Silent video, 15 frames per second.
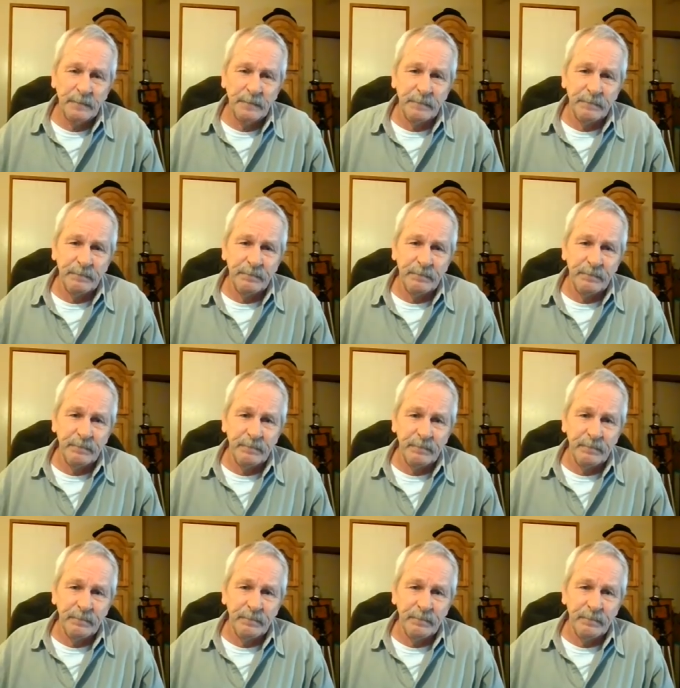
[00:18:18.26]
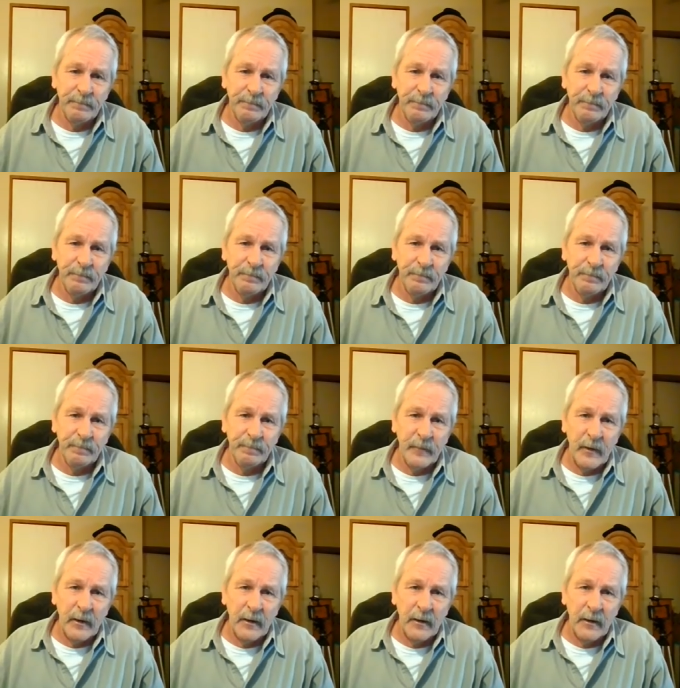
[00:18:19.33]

[no speech]